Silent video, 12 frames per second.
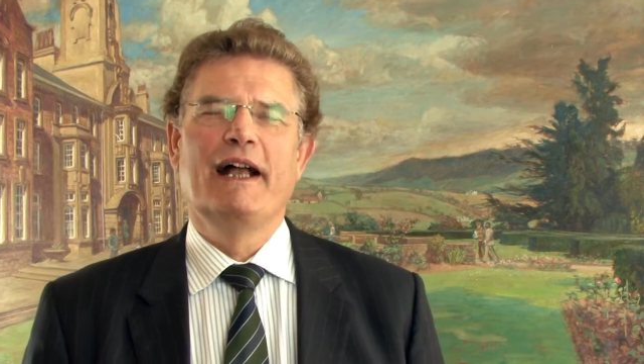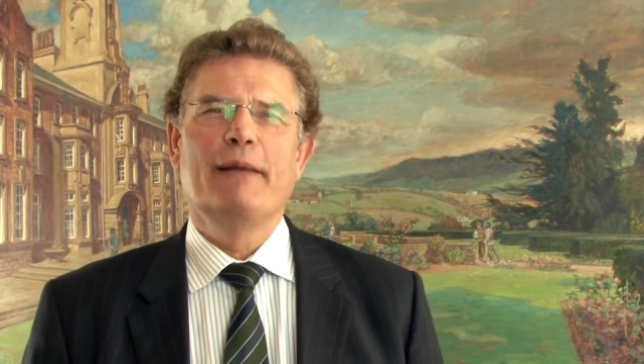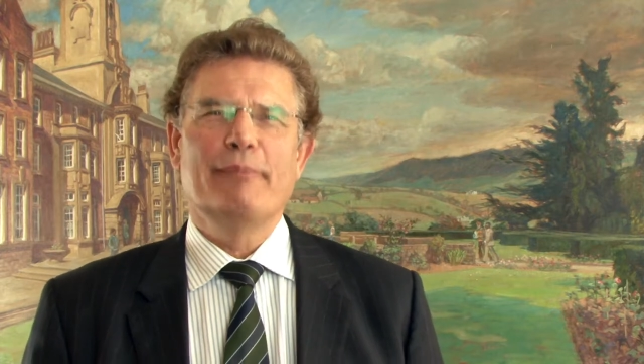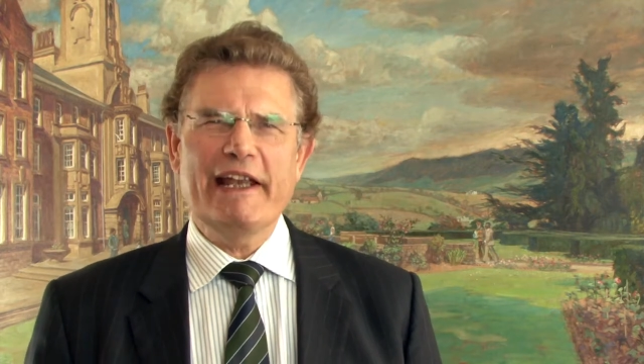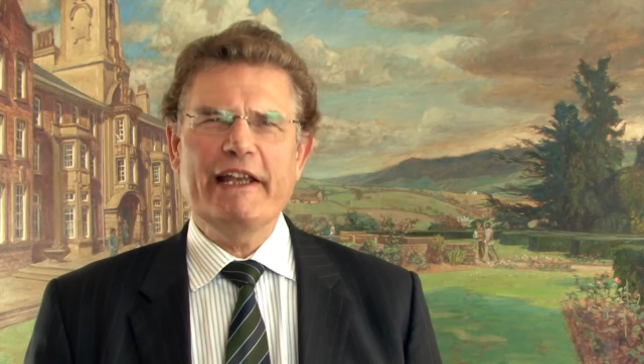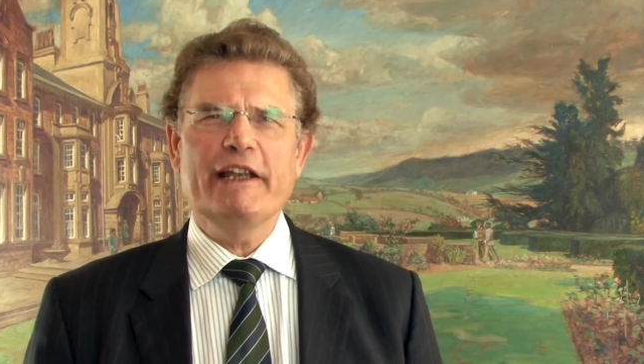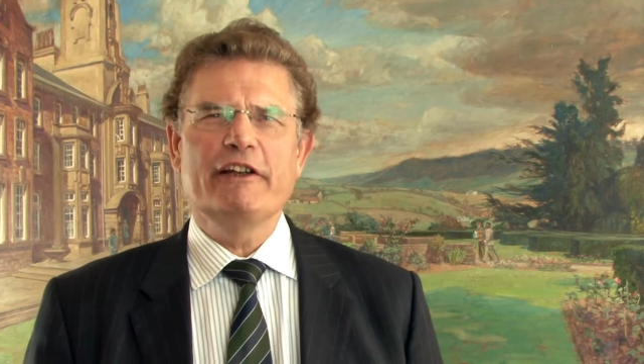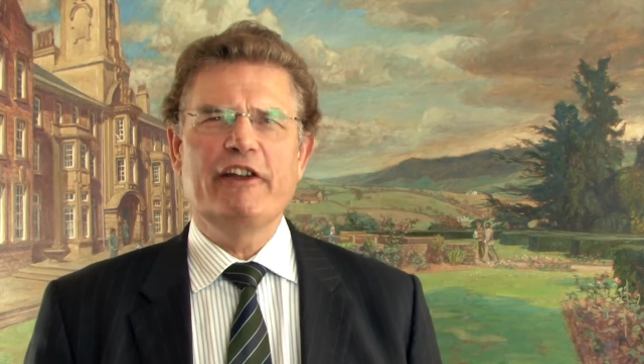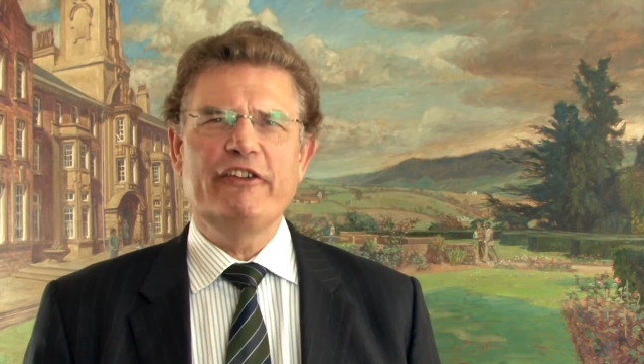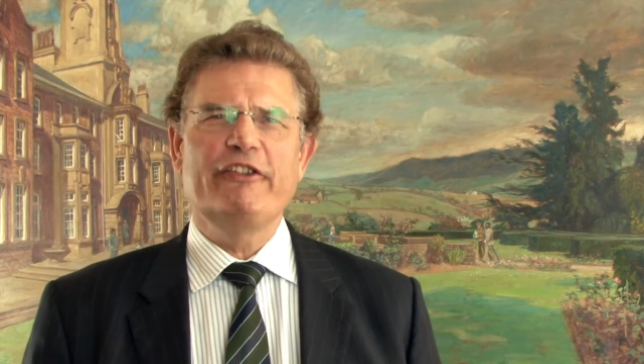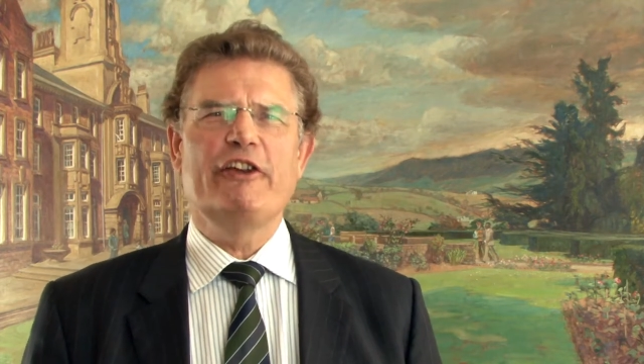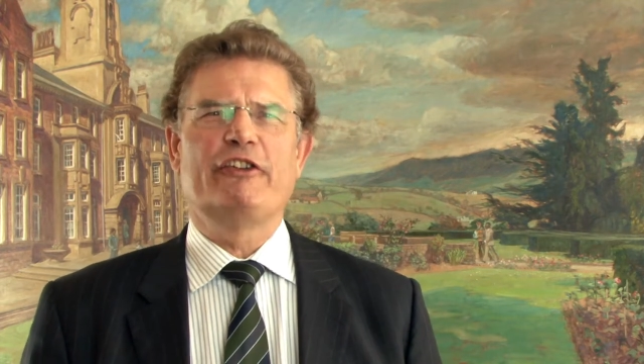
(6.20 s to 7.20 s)
Making a
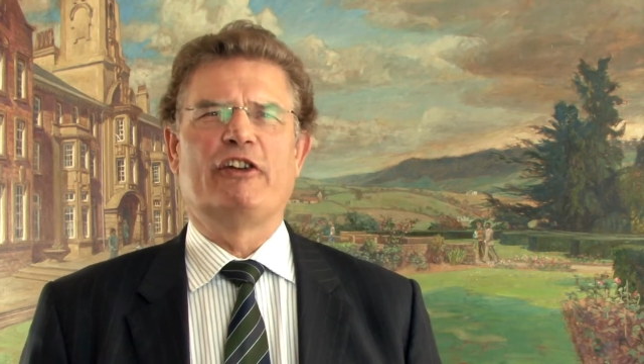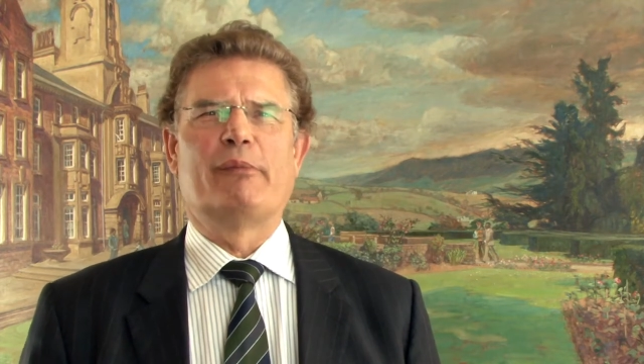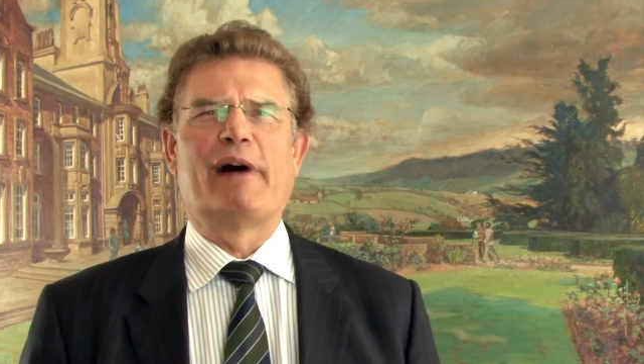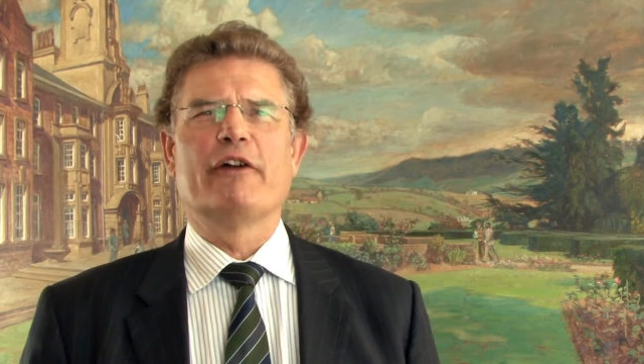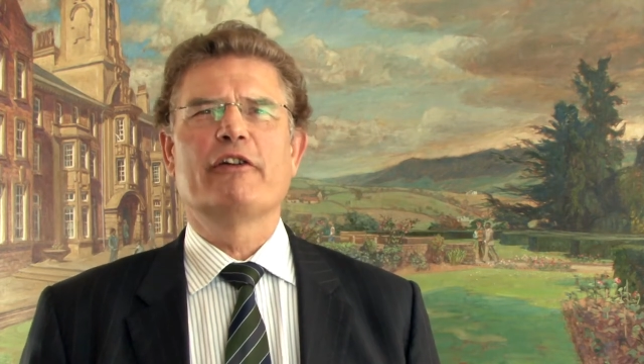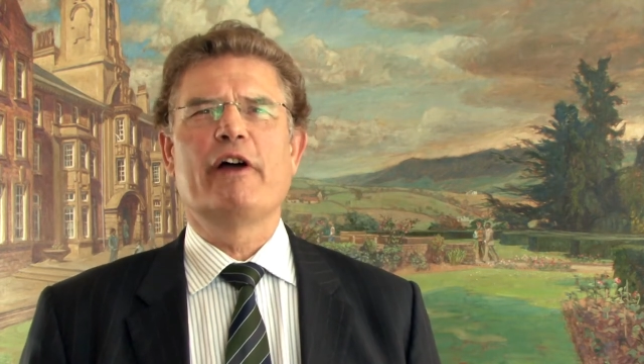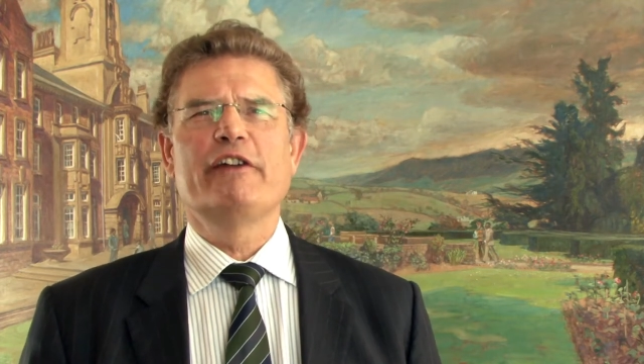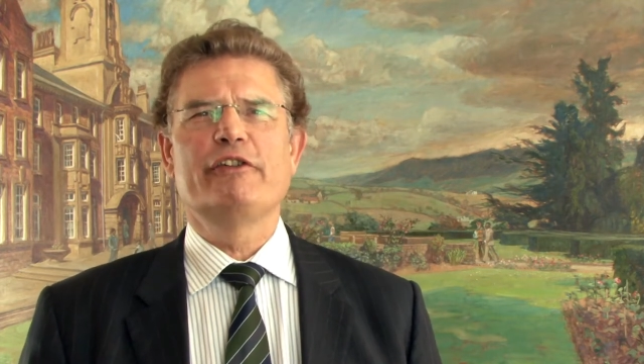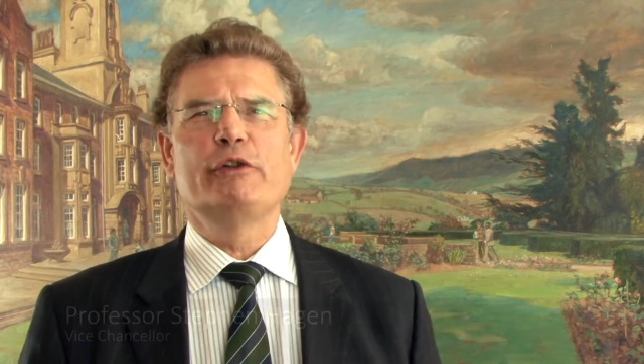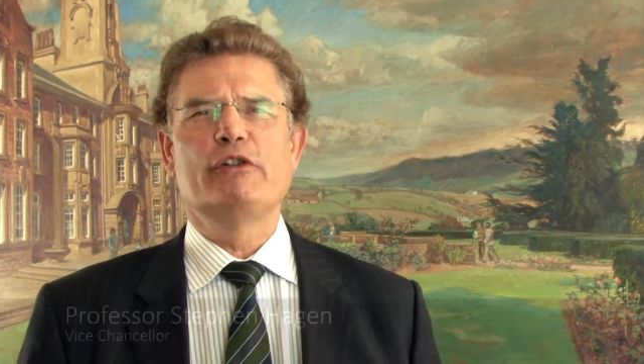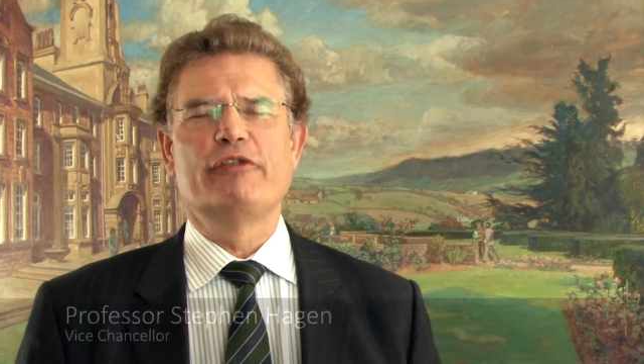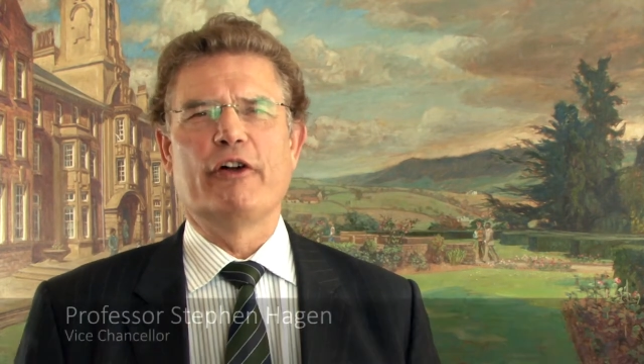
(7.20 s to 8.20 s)
decision about going to
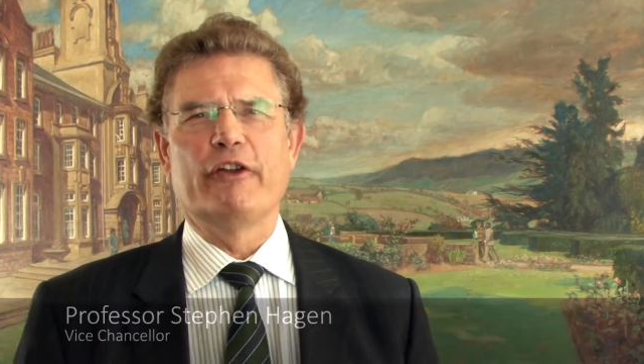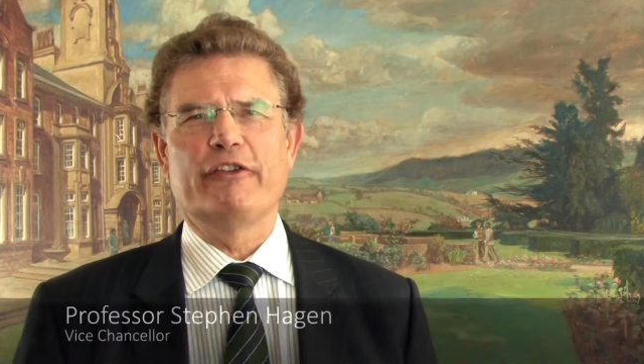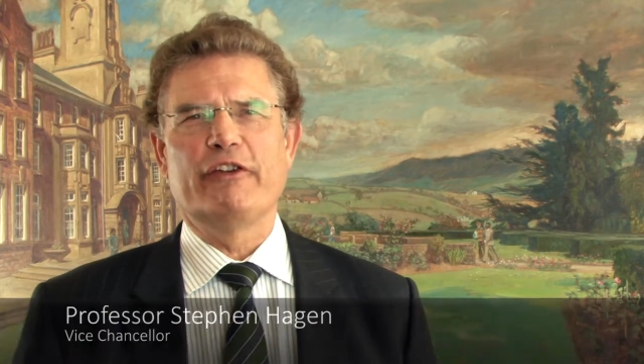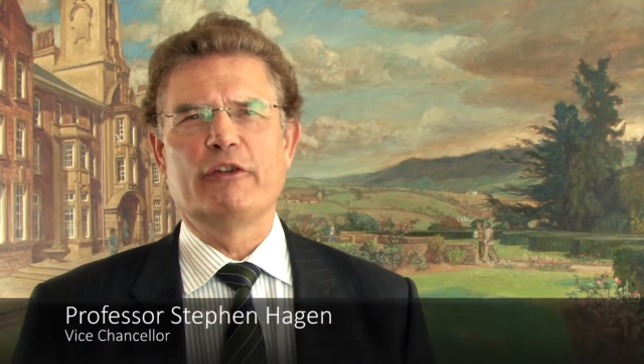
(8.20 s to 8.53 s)
university